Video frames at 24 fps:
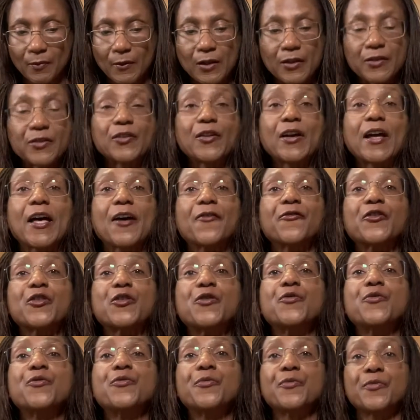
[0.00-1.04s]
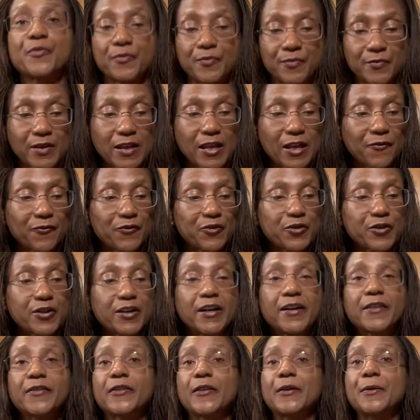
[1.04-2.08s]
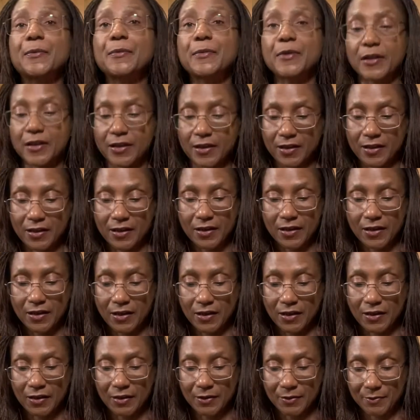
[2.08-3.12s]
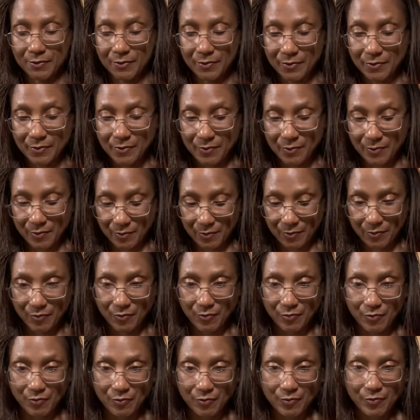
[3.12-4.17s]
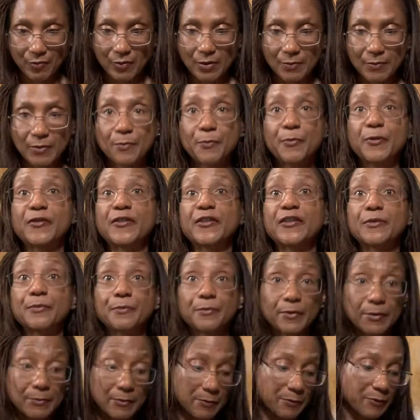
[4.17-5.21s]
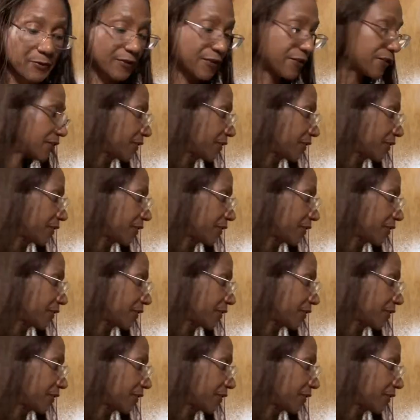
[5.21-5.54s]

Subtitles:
So after you cut them, let me put this